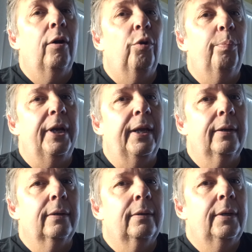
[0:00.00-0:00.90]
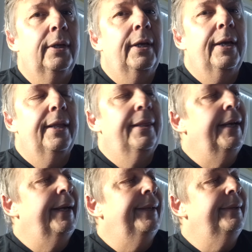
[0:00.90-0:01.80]
opening
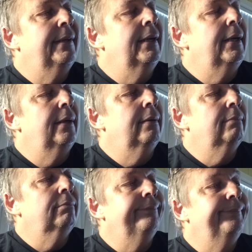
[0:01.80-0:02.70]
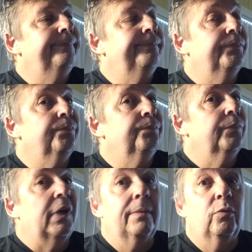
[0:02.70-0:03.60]
that
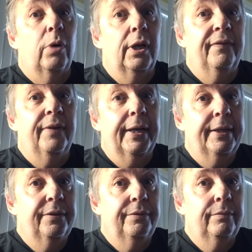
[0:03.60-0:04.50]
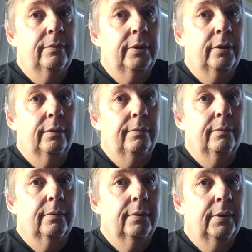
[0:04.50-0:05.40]
I'm qualified
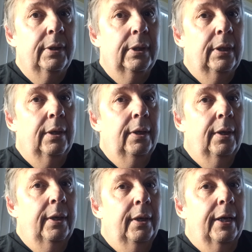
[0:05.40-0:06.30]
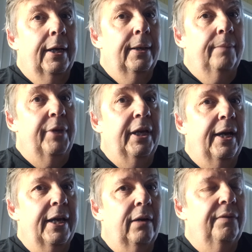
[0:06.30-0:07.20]
to be
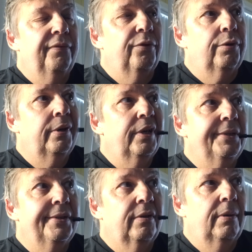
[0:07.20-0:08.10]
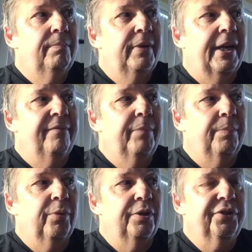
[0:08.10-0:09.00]
hired for, and so I've
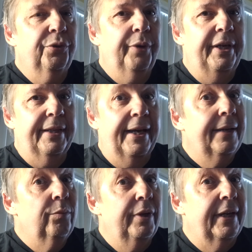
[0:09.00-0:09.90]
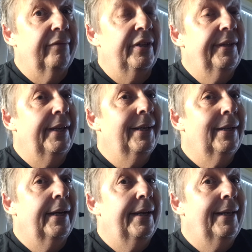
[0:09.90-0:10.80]
been pursuing that with everything.
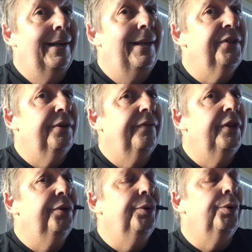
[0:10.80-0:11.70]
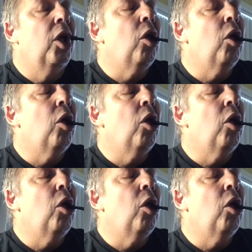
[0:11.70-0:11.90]
I had an interview